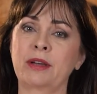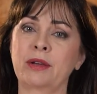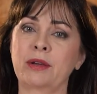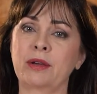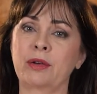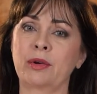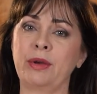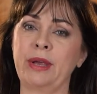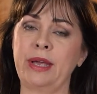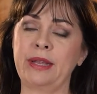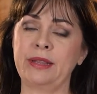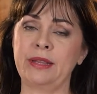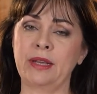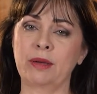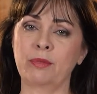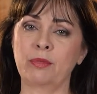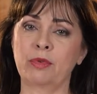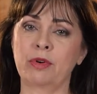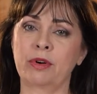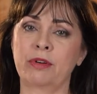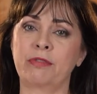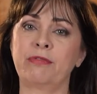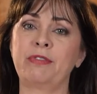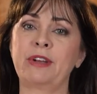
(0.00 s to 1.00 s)
creating
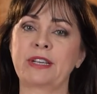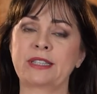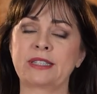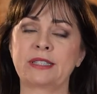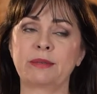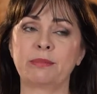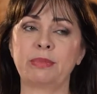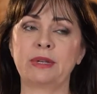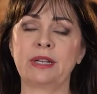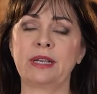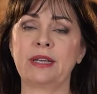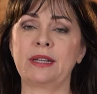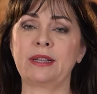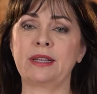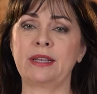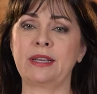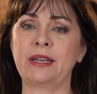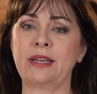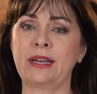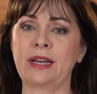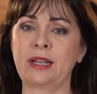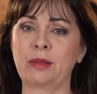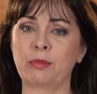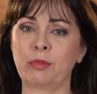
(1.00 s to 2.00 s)
more
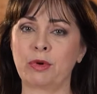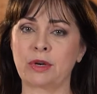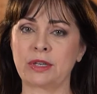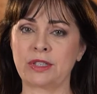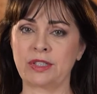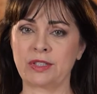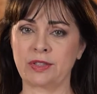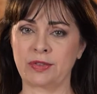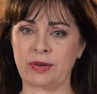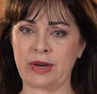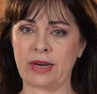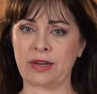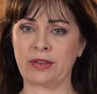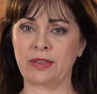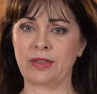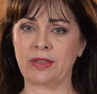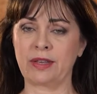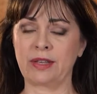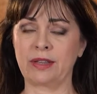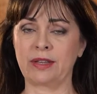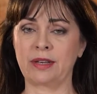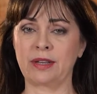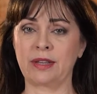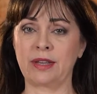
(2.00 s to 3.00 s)
flexibility and more strength
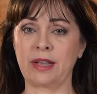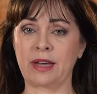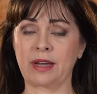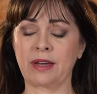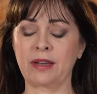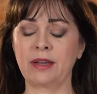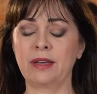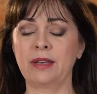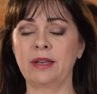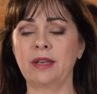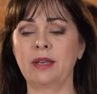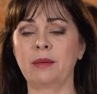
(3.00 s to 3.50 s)
in the neck,